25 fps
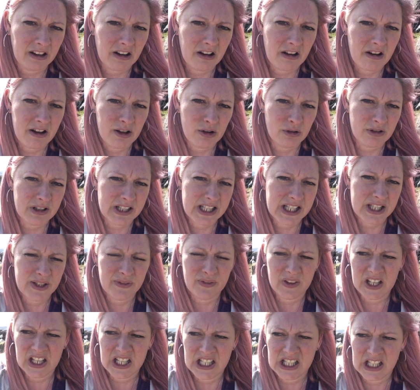
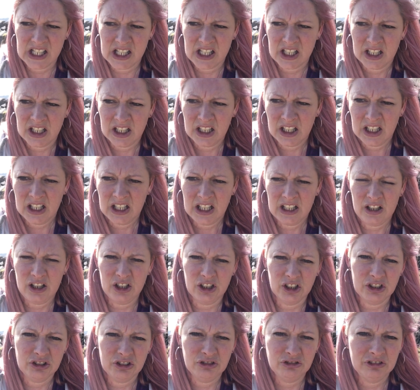Ionospheres.
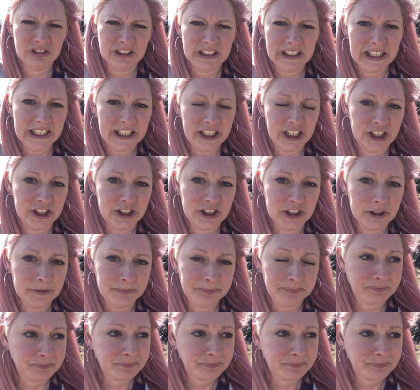Looked really good.